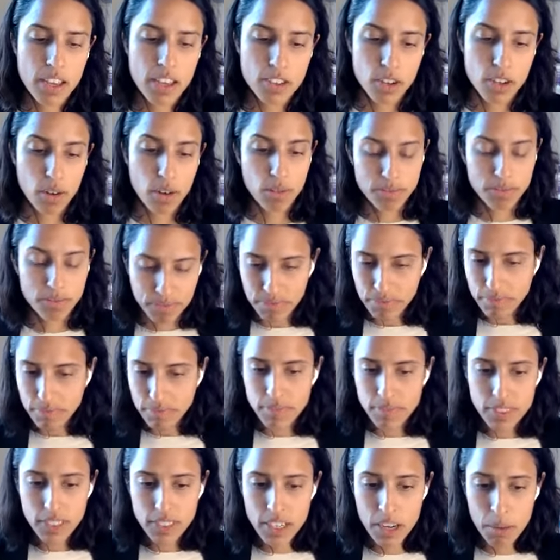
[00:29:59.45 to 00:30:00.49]
So,
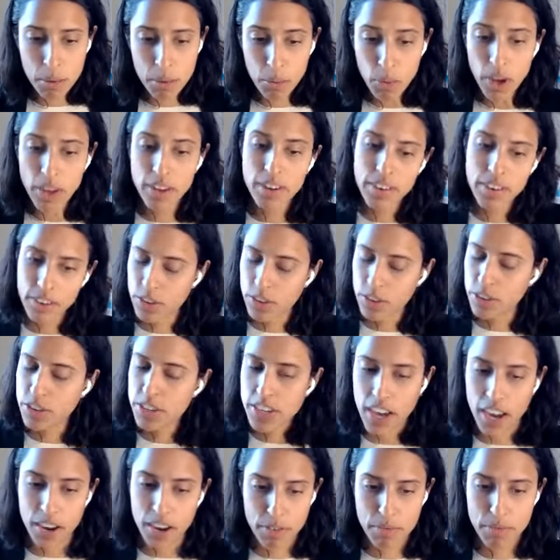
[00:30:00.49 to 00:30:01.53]
number one, good
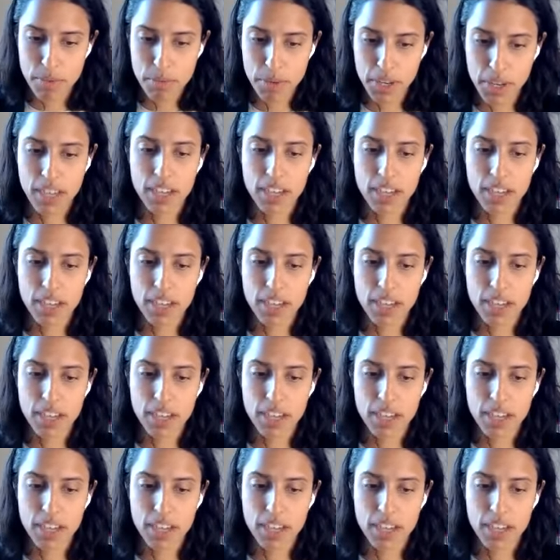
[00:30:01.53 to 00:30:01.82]
diet from the